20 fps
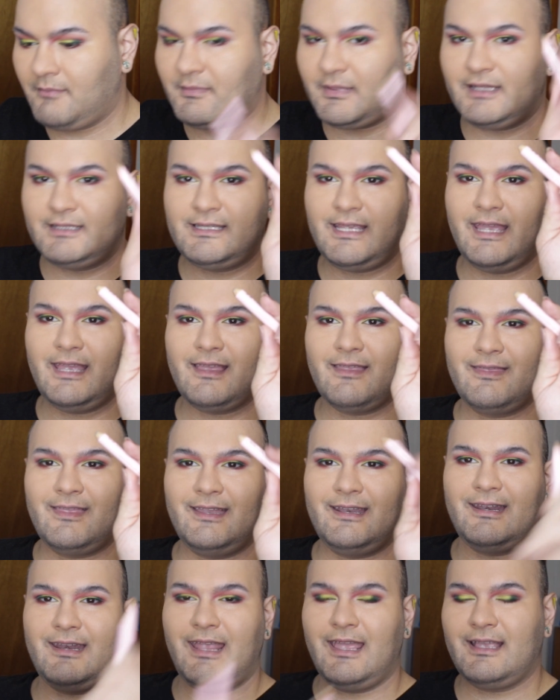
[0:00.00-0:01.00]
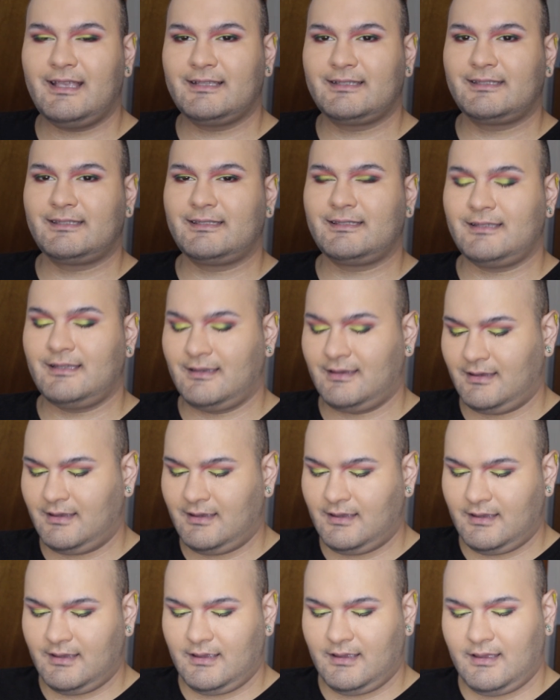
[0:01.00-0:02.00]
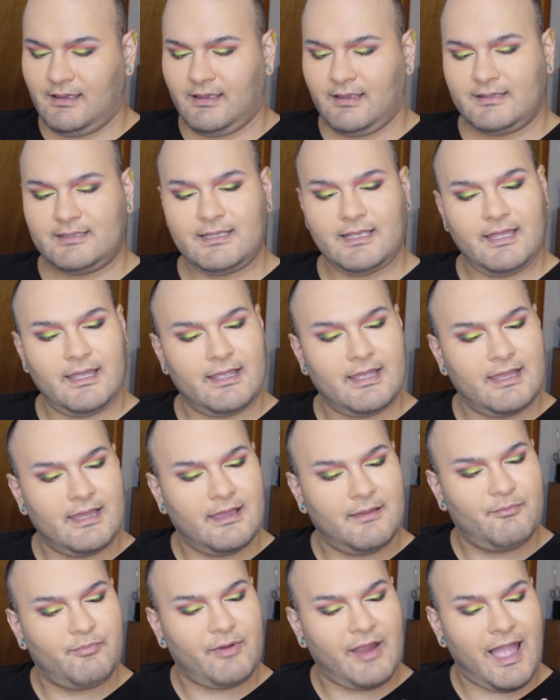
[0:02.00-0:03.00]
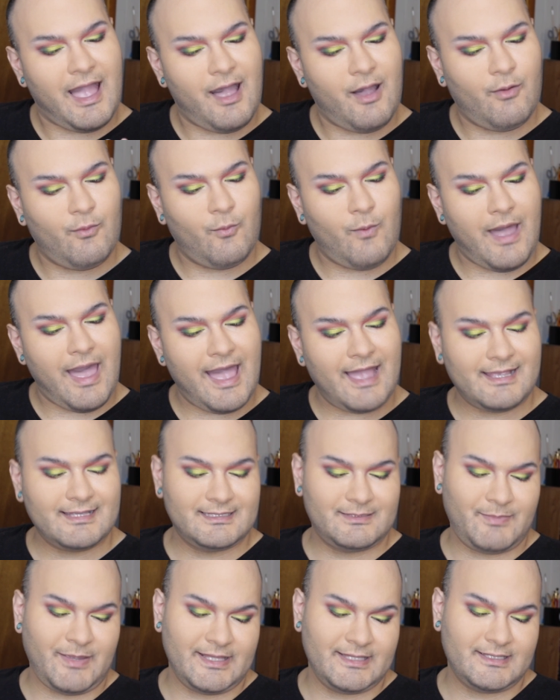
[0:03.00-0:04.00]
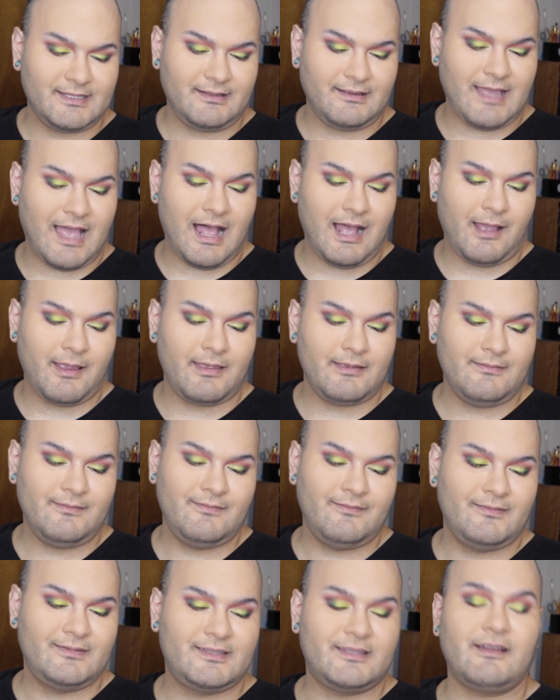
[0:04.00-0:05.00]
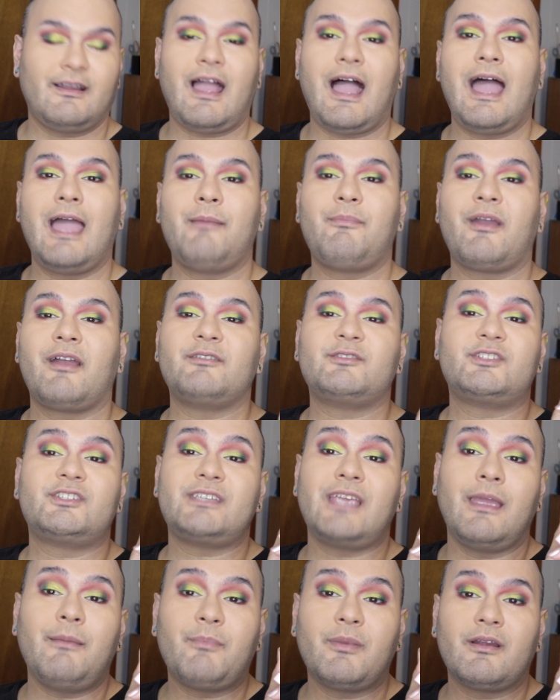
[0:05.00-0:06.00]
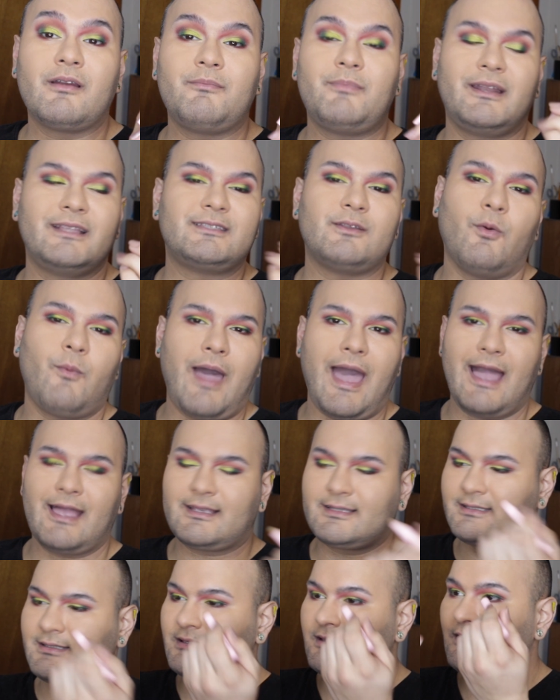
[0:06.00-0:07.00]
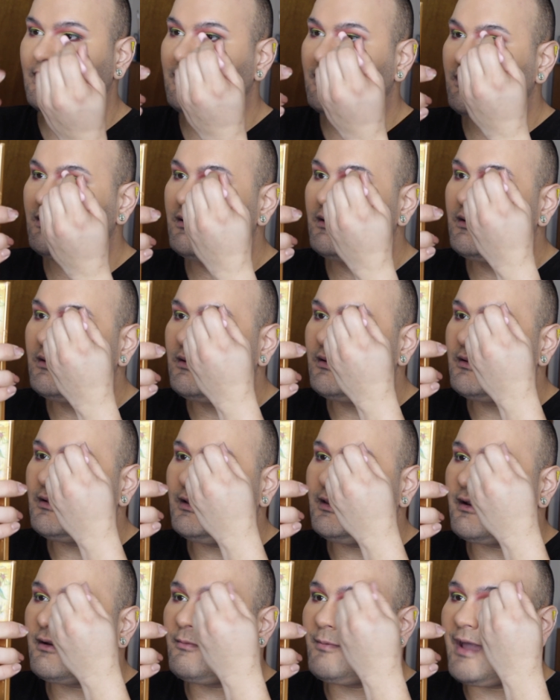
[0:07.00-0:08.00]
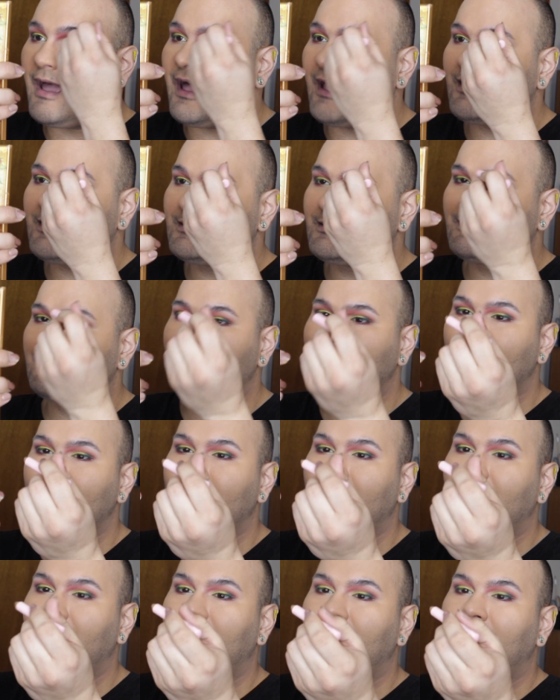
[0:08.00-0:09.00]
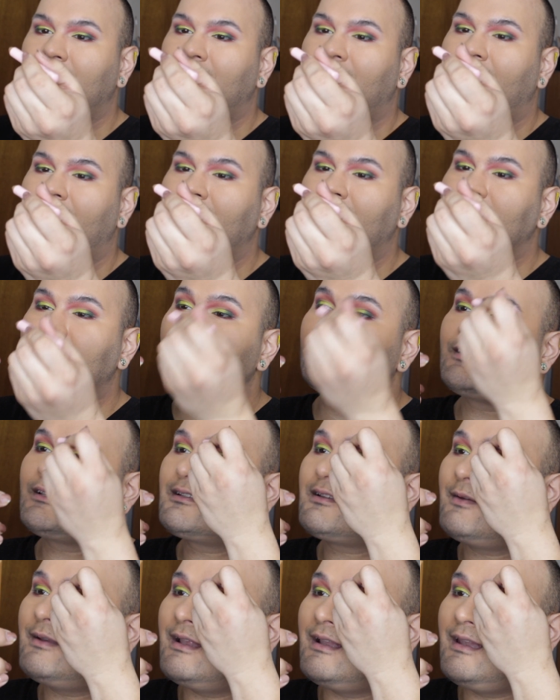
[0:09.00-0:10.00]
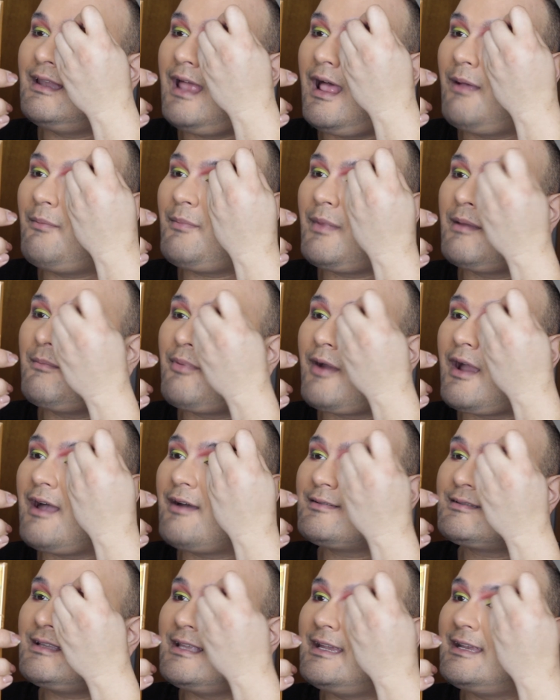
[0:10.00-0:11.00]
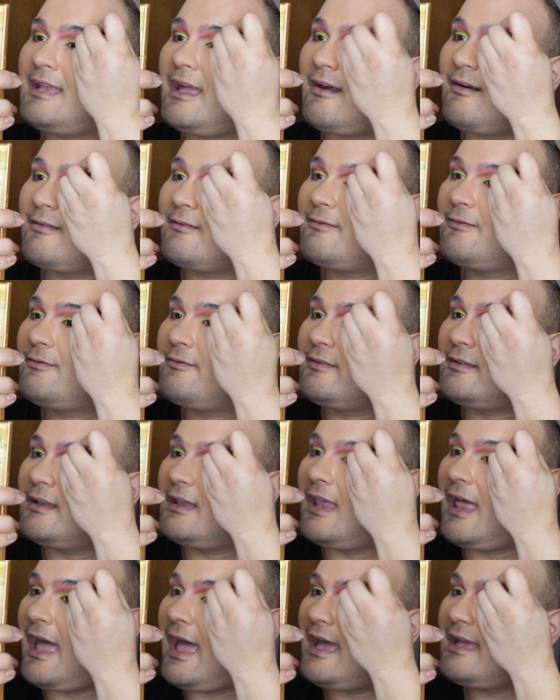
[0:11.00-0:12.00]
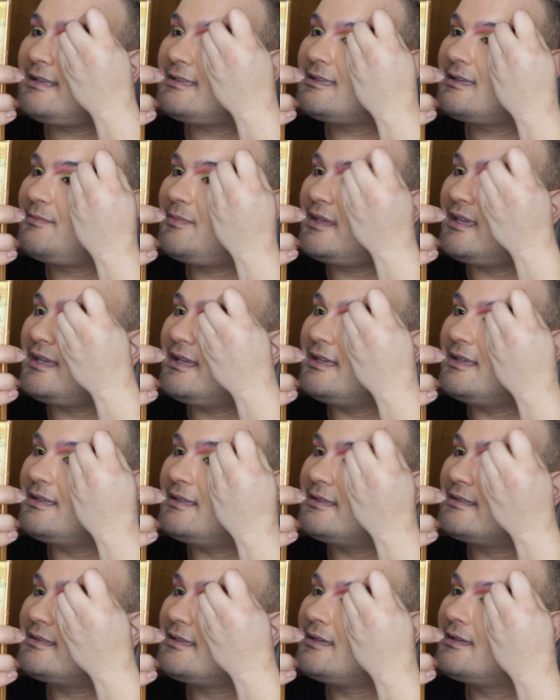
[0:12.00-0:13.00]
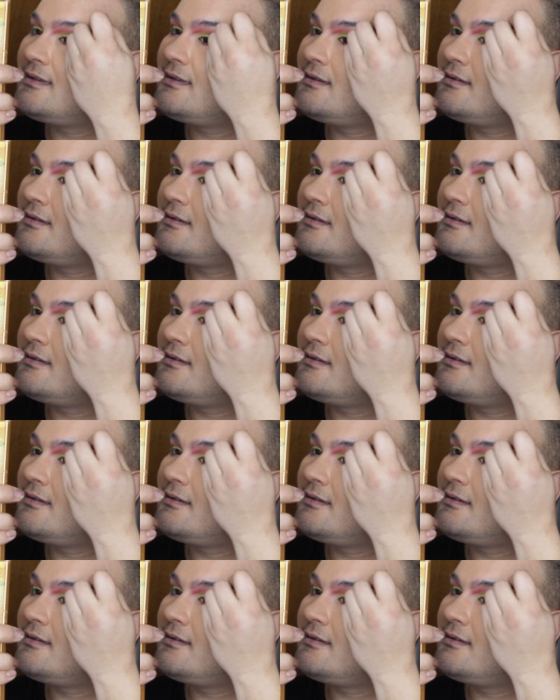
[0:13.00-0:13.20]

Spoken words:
I'm gonna take the NYX, it's like a brow wax pencil. It's their eyebrow shaper, but it's a wax. Clear wax. And this is just going to help my brows lay down flat because